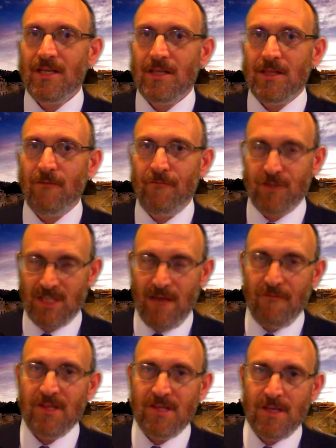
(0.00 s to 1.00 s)
the
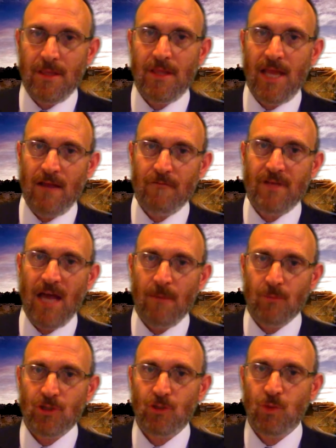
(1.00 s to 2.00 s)
17th day of
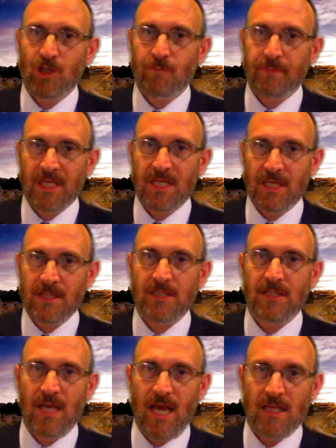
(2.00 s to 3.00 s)
Tammuz, which
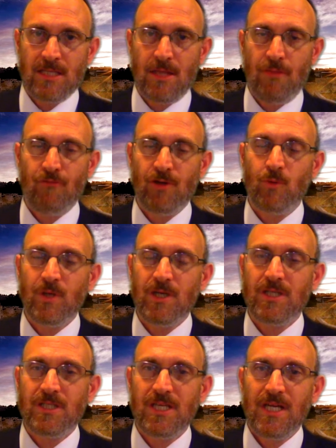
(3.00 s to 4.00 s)
begins the 3
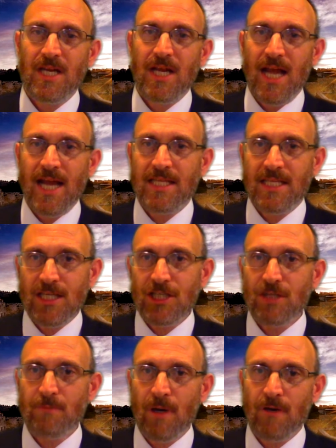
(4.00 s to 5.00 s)
weeks, and
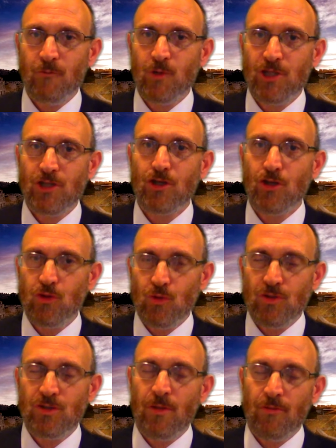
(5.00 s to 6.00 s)
Tisha B'Av, which
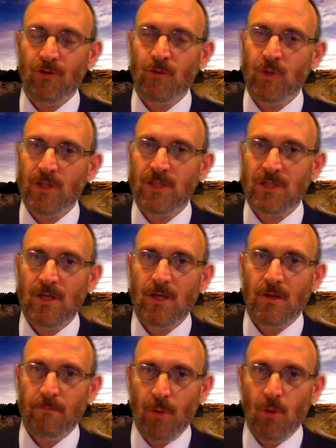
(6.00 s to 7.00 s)
concludes the 3 weeks,
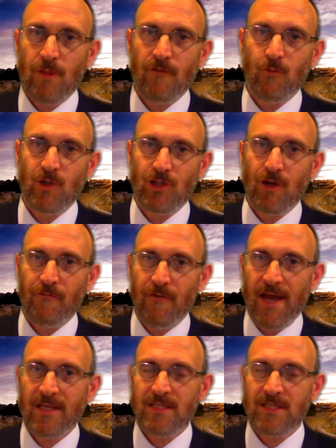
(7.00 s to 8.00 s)
both of which are fast